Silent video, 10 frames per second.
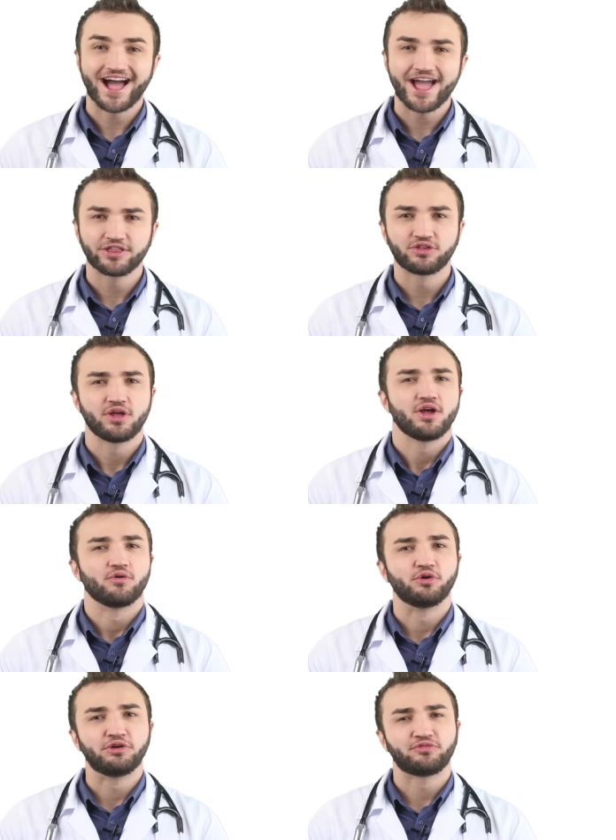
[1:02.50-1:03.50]
diet
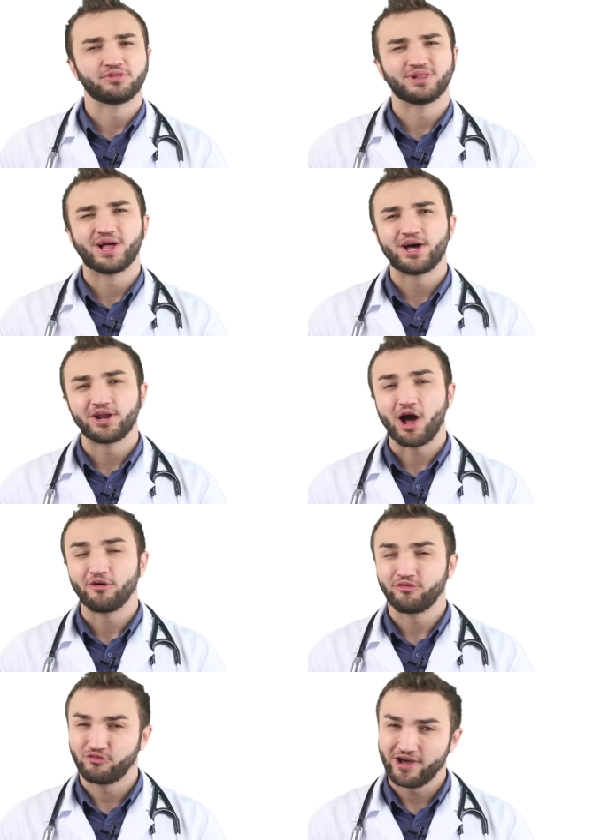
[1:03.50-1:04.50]
with a lot of
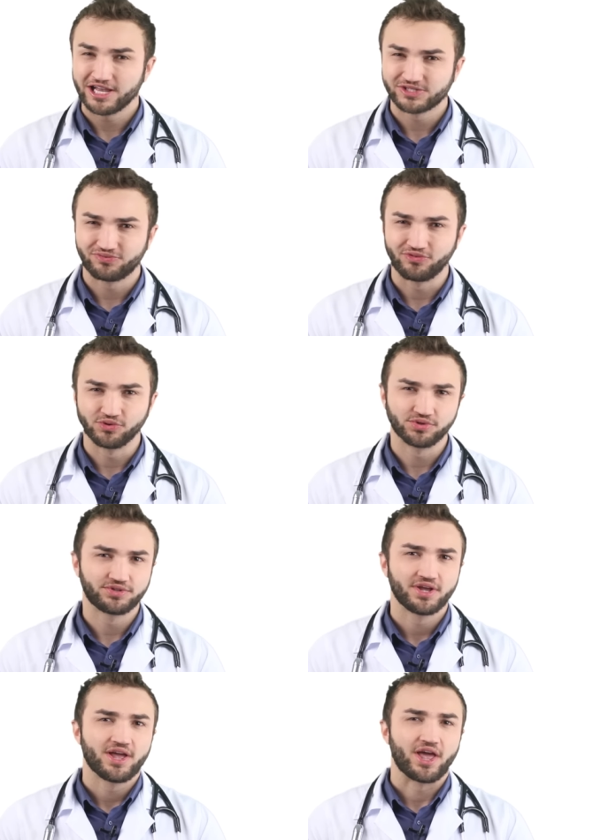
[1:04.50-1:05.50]
fast food
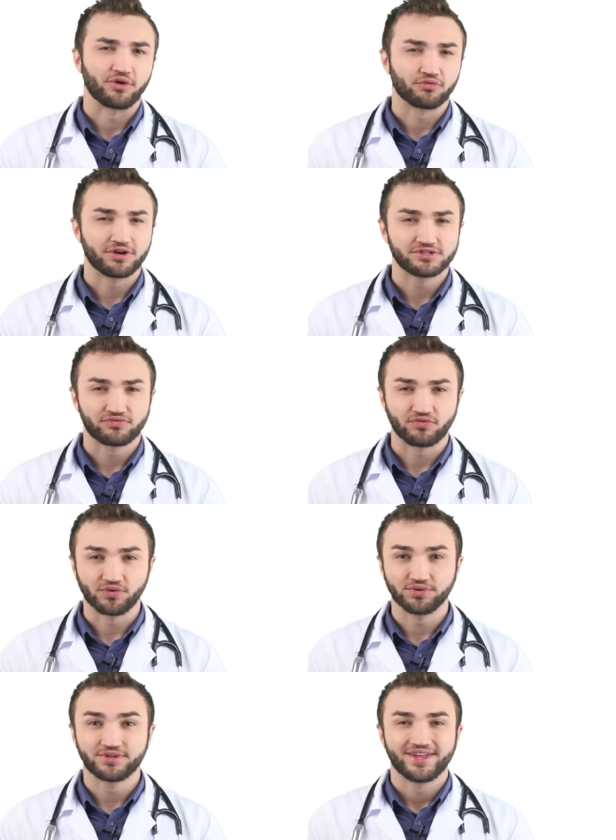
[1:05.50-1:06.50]
and greasy
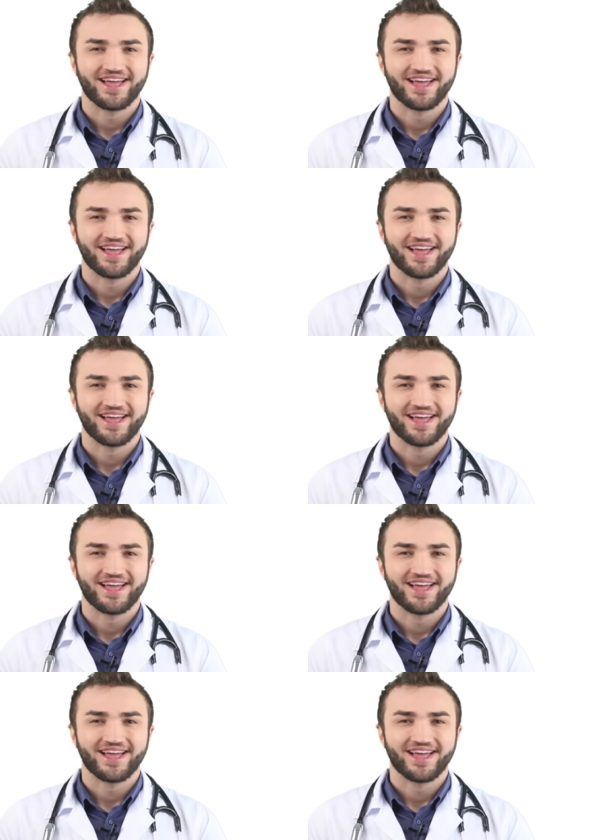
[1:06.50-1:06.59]
food